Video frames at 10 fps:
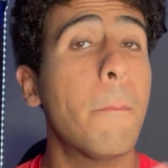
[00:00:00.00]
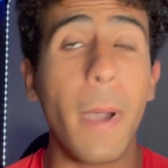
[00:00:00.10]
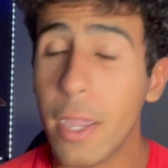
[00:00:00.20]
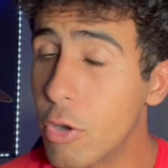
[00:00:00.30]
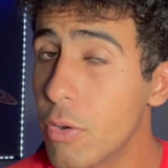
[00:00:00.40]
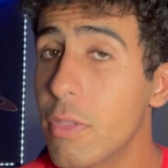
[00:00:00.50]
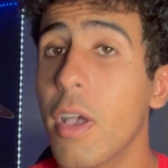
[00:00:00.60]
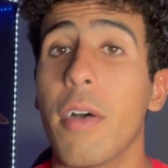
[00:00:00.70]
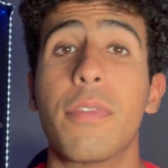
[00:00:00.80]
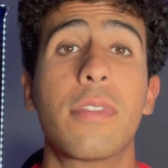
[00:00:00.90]

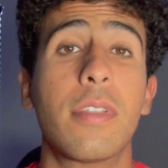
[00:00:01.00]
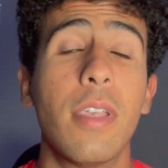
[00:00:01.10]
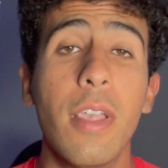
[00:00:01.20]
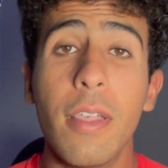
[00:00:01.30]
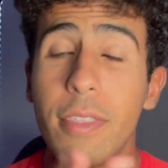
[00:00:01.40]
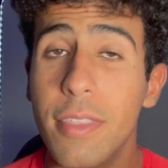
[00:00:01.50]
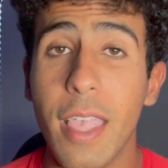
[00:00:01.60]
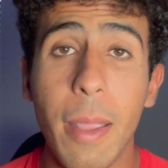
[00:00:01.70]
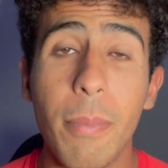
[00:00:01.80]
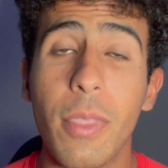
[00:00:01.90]
Microsoft,
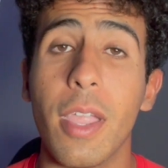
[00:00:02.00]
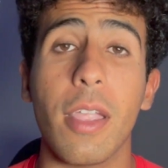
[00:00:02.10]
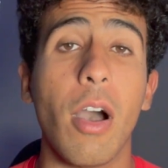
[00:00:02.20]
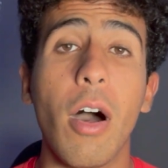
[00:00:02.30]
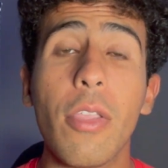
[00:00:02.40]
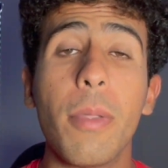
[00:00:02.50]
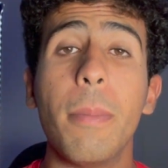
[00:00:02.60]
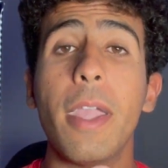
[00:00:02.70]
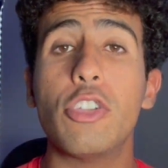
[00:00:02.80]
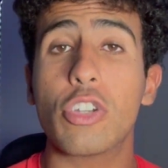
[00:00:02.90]
same thing. All the
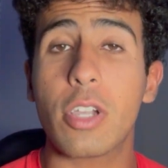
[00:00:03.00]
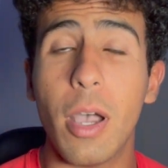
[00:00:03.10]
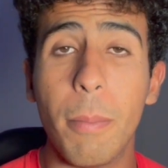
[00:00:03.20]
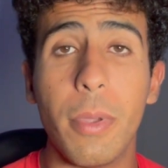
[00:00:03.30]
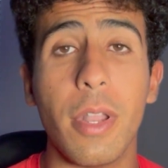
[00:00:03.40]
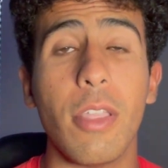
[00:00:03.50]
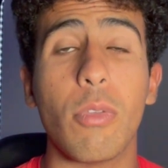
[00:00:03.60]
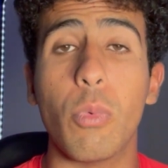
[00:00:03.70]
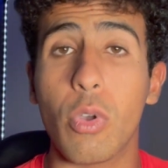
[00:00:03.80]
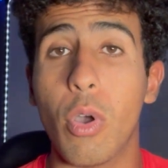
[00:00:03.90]
major companies
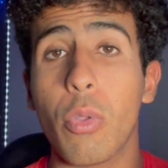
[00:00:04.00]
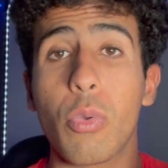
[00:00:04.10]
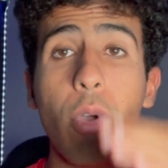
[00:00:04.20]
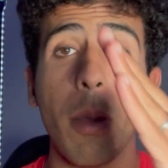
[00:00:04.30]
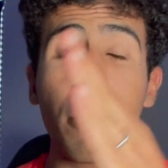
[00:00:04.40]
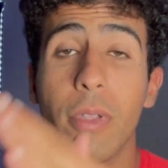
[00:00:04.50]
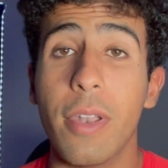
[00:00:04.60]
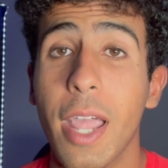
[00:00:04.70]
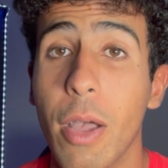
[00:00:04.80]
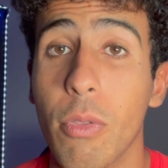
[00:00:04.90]
will go through ups
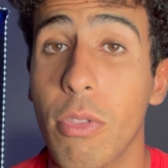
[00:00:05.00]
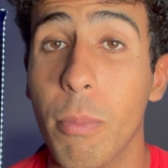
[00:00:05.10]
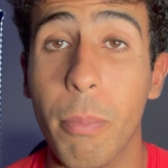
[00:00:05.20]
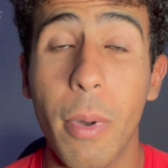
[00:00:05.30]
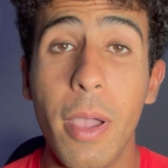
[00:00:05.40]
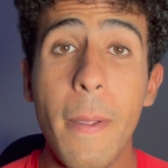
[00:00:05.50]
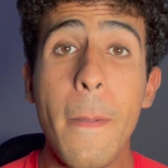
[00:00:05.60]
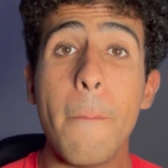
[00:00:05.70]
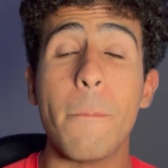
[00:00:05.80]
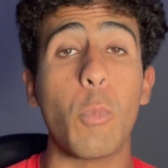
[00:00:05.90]
and downs.
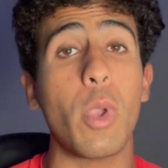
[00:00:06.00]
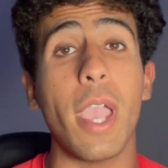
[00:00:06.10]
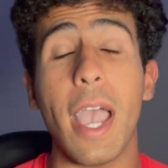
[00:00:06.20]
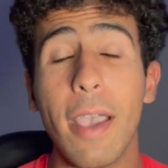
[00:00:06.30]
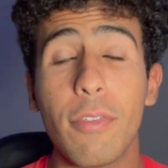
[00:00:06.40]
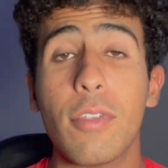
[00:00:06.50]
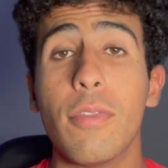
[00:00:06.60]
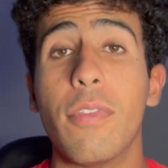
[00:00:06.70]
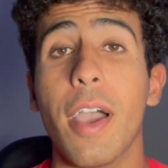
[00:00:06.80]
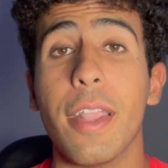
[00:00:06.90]
But we have to
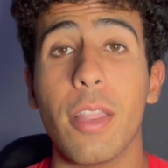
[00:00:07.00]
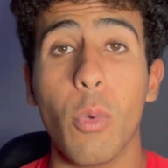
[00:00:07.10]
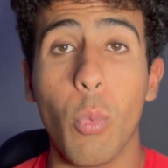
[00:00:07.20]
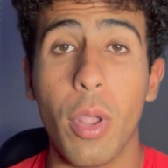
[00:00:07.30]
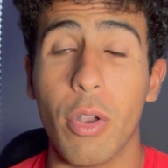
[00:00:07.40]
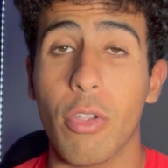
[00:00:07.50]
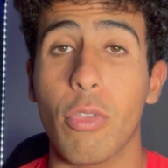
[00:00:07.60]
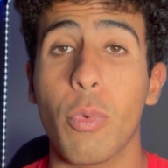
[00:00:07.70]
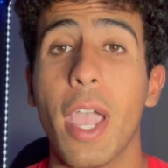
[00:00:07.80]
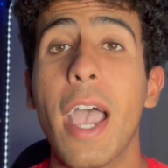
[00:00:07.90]
find the
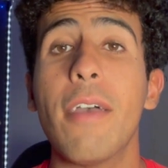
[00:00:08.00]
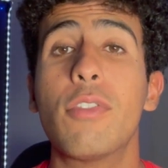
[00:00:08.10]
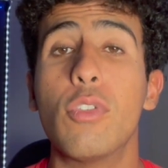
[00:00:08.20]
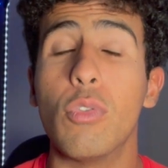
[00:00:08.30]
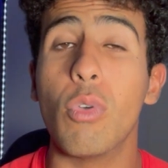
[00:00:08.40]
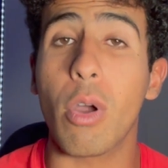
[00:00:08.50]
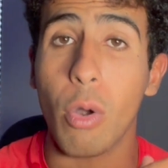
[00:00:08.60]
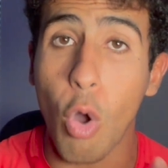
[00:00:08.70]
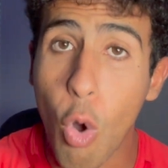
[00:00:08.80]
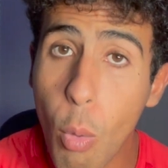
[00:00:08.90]
winners. We have to do
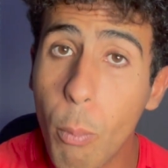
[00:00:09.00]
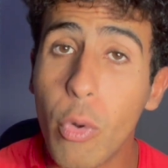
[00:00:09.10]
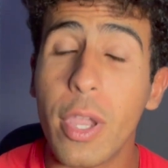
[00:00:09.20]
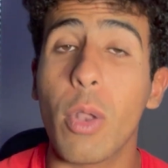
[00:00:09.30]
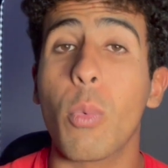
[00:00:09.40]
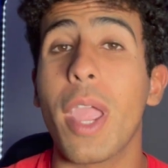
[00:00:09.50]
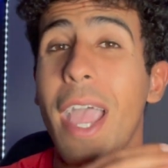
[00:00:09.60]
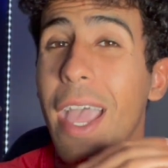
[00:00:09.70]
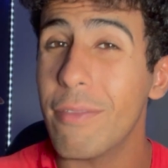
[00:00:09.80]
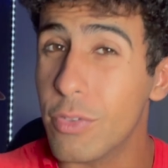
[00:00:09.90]
our homework, and we
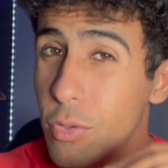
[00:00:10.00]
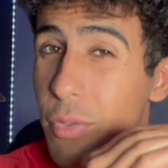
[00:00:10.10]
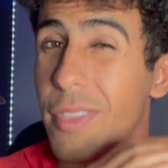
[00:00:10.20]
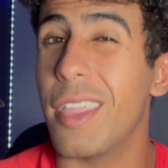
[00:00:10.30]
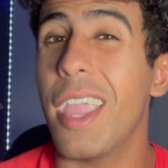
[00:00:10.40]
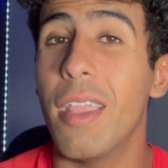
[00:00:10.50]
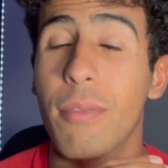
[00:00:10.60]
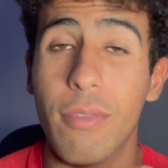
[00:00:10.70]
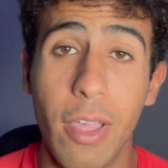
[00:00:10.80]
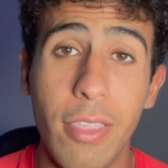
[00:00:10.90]
have to stay
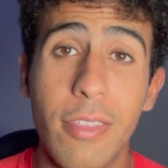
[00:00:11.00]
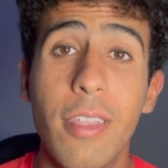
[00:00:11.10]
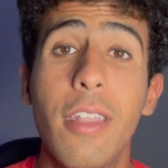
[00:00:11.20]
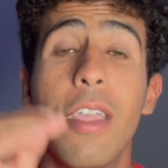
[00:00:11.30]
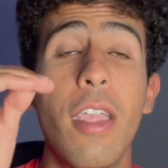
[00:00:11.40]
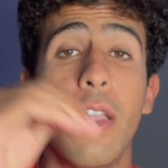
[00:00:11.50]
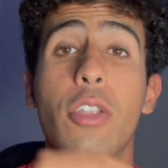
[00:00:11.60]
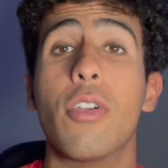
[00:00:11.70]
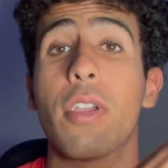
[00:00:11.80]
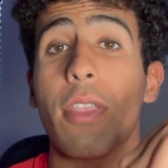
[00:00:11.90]
invested
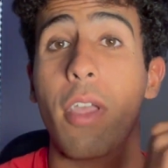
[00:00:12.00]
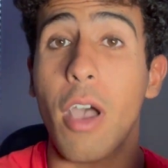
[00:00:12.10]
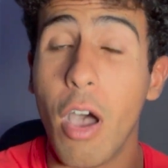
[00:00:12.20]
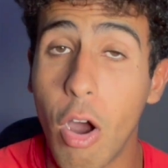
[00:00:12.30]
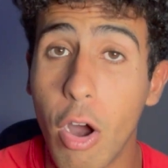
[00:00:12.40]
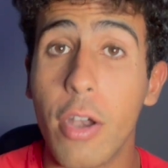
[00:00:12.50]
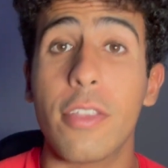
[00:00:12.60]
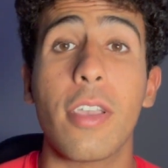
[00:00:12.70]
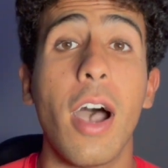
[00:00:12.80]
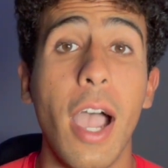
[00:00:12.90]
during the
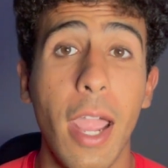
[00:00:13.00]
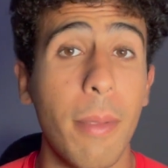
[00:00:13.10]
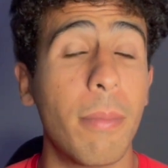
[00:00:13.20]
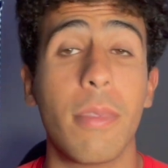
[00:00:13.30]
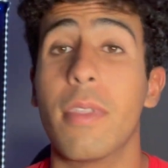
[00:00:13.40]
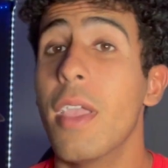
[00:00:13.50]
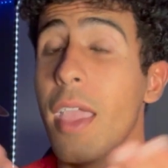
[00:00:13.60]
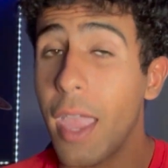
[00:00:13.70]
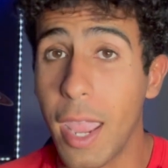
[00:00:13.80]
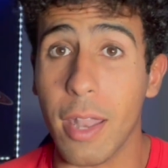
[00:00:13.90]
hard times.
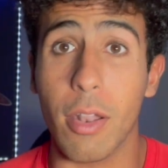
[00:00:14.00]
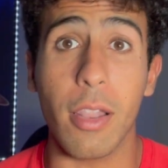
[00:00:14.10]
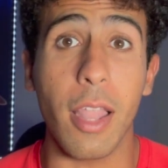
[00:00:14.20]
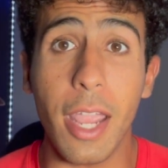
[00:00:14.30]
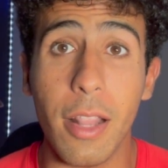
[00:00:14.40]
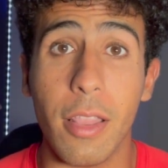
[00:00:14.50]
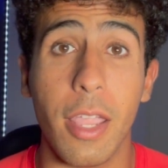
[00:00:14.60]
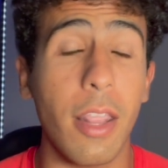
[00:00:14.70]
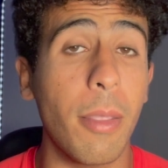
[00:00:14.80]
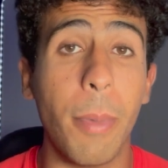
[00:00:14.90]
And
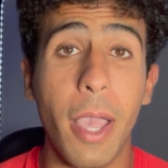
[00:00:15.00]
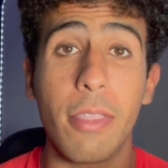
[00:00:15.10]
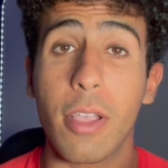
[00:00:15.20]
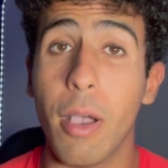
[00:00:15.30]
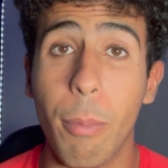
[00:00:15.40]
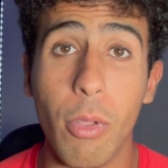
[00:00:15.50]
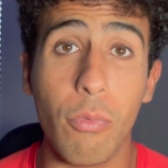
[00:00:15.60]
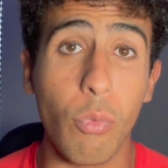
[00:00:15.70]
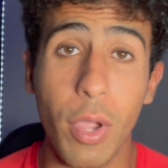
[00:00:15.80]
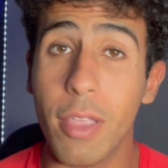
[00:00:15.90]
lately, in the past couple
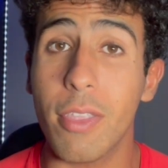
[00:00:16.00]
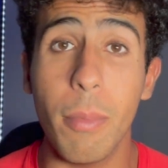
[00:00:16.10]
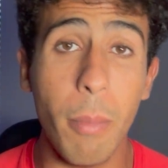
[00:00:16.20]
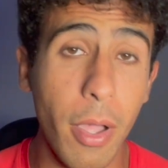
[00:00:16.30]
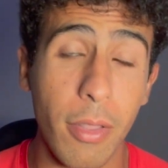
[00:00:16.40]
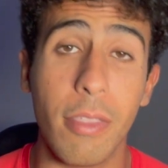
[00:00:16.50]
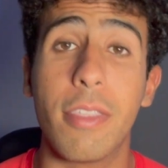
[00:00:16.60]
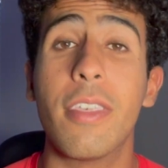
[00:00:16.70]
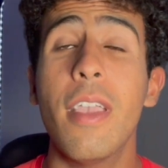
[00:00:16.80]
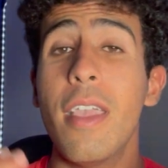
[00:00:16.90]
of weeks and
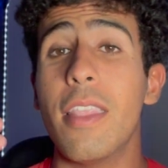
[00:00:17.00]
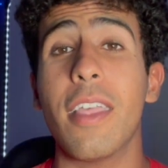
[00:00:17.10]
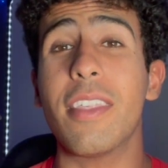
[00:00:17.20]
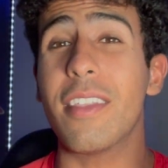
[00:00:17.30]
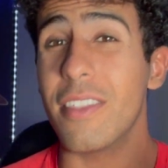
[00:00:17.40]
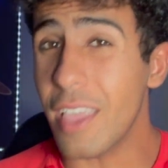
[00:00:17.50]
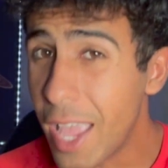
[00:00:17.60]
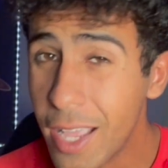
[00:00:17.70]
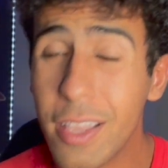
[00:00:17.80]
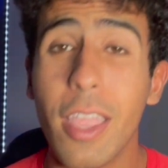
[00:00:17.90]
months, that's
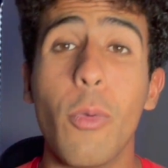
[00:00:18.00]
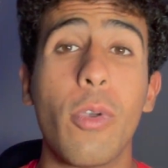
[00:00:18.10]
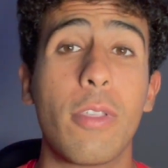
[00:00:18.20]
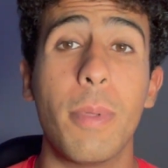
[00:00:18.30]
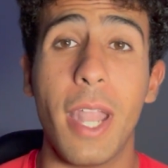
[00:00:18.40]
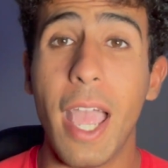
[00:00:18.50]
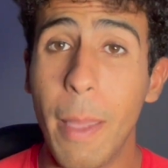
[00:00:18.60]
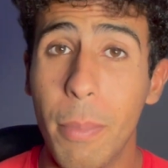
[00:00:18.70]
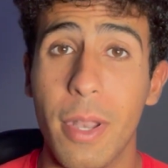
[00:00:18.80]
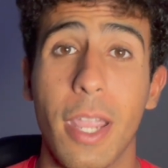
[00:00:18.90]
exactly what's been
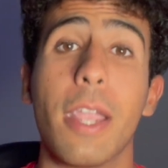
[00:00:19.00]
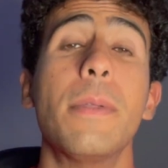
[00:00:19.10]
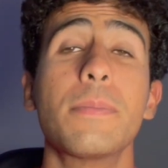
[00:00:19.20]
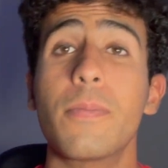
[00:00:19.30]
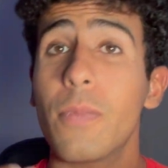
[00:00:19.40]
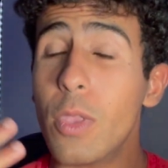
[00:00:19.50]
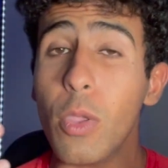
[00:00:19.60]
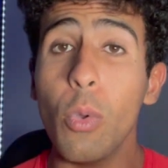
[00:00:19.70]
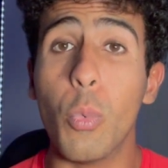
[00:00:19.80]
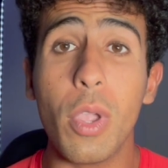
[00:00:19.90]
happening.
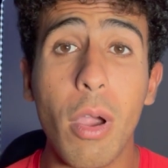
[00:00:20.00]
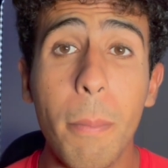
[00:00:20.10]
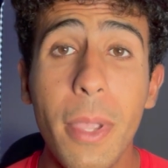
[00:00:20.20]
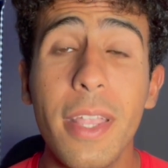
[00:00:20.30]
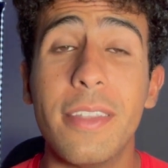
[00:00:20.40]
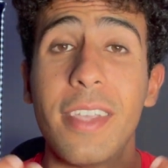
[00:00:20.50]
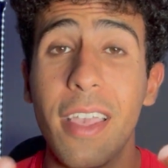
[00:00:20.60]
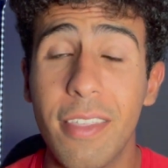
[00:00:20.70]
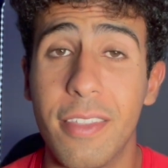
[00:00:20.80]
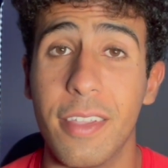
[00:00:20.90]
We are being
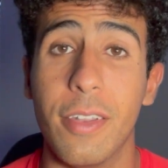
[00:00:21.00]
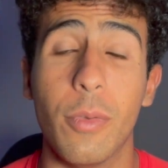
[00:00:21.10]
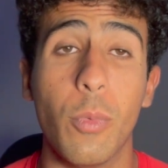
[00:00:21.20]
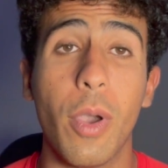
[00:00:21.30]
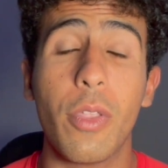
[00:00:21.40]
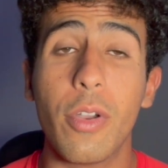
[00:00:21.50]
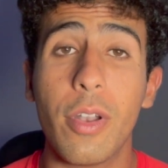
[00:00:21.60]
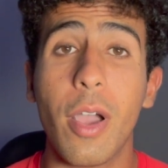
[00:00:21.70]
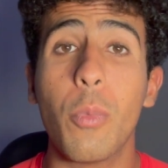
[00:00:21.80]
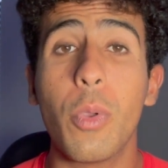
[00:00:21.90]
tested. Whether or
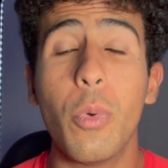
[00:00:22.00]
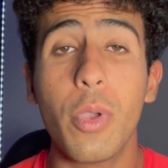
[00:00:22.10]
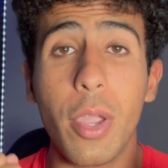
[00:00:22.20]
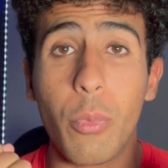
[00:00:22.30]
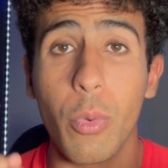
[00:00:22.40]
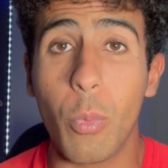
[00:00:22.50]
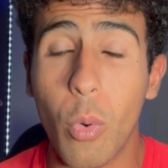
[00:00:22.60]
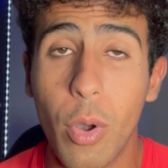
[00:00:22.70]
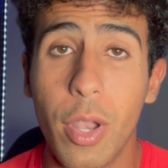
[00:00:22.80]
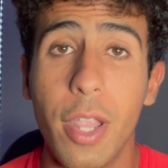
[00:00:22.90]
not we will get
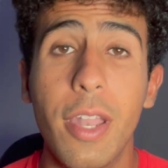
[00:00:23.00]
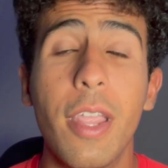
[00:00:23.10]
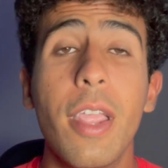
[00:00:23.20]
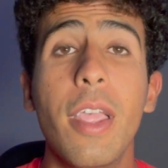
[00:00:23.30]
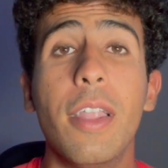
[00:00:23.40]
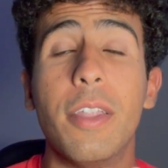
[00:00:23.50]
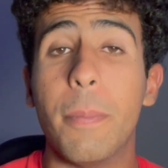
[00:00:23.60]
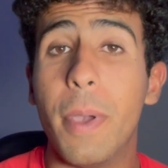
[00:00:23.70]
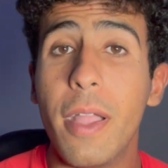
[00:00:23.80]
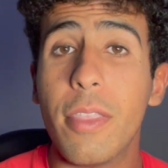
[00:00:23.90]
rewarded
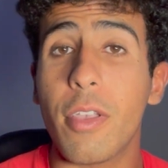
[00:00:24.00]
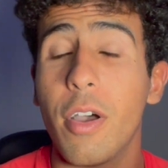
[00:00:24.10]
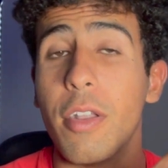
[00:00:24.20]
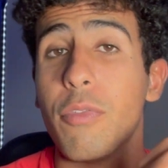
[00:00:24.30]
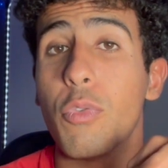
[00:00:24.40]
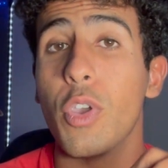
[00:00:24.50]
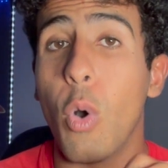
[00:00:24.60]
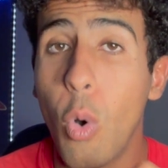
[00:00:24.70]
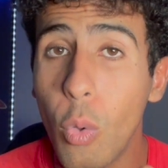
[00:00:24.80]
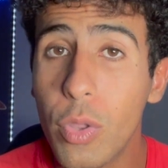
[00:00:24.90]
depends on if we
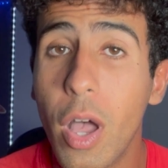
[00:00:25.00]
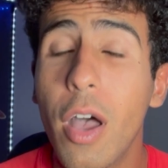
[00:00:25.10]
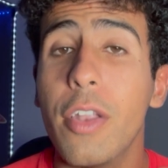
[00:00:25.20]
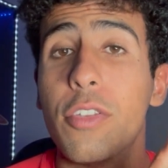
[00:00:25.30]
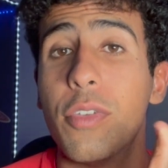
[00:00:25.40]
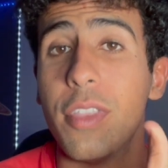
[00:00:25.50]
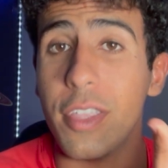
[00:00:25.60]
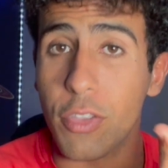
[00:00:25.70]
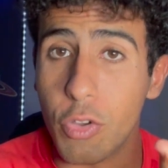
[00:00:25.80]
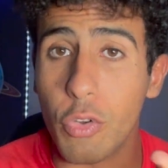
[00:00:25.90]
hold on to
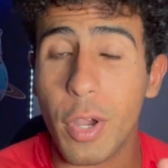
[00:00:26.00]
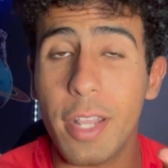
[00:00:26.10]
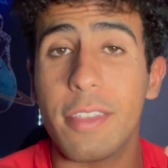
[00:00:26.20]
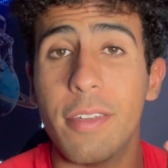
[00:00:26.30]
these great